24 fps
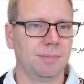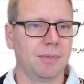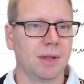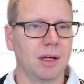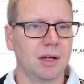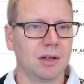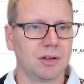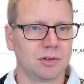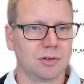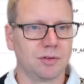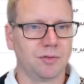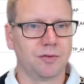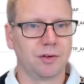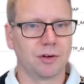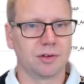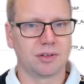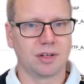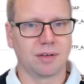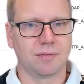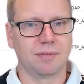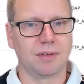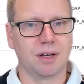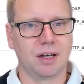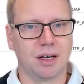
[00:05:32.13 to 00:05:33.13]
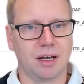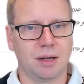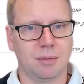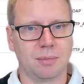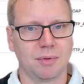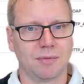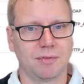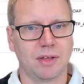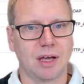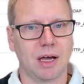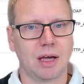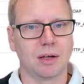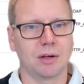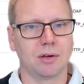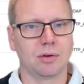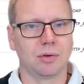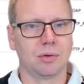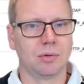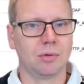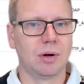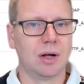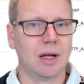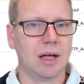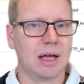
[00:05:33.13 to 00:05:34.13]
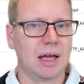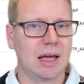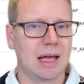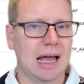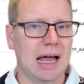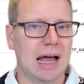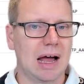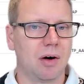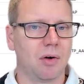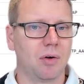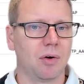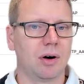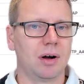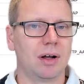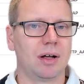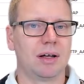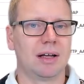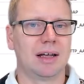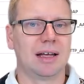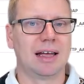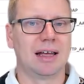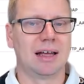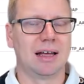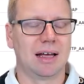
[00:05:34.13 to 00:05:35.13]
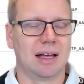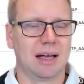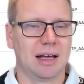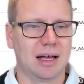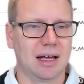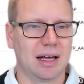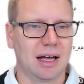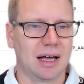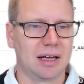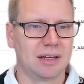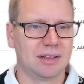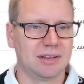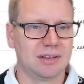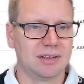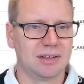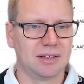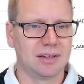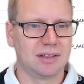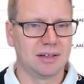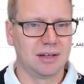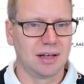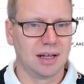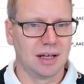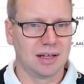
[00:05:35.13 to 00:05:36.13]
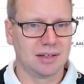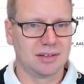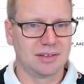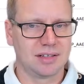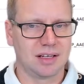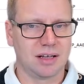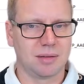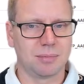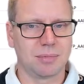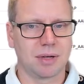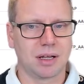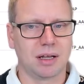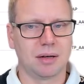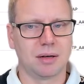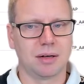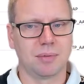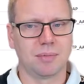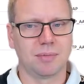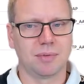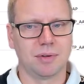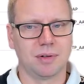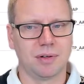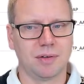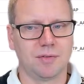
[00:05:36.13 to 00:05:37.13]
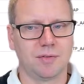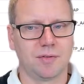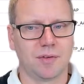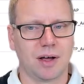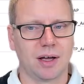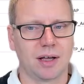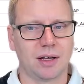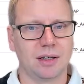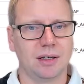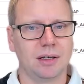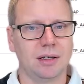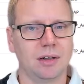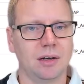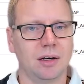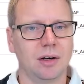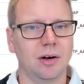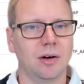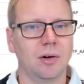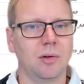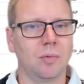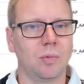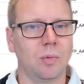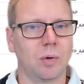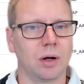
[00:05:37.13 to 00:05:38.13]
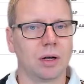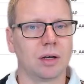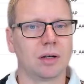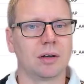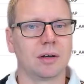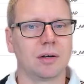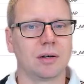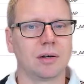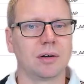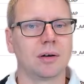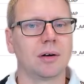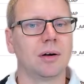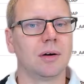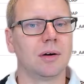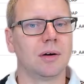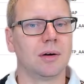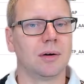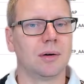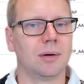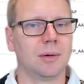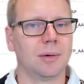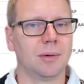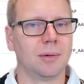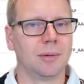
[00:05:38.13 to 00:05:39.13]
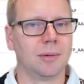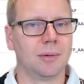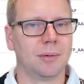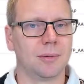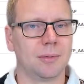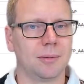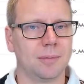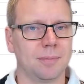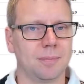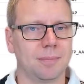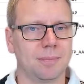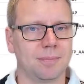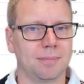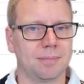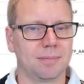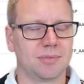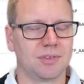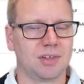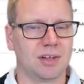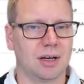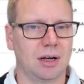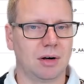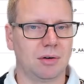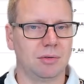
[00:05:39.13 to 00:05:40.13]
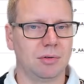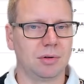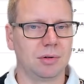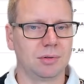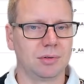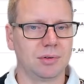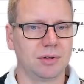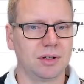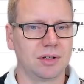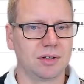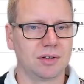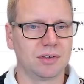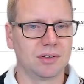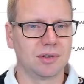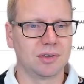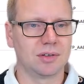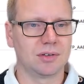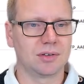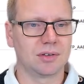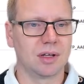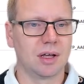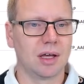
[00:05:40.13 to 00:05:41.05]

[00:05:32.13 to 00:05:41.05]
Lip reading: So we first have the name of the ICO. Our attempt at defining what scenario this is.